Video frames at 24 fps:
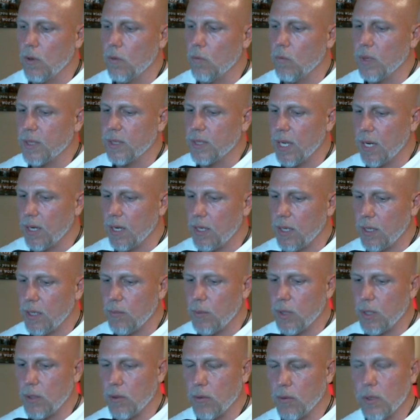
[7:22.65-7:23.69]
what they need to
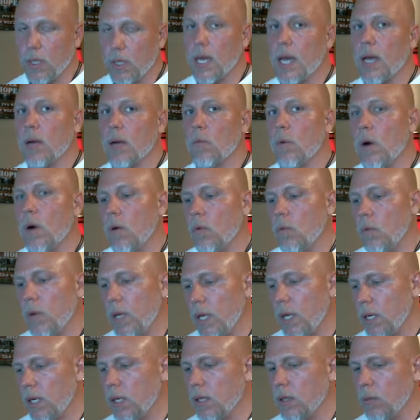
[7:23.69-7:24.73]
be doing and what
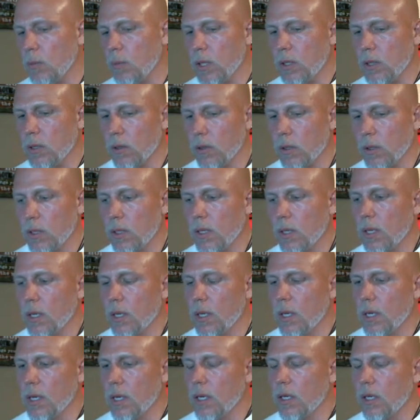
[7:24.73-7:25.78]
we need to be doing
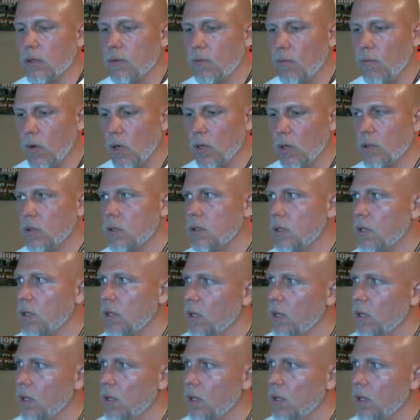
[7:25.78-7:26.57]
is first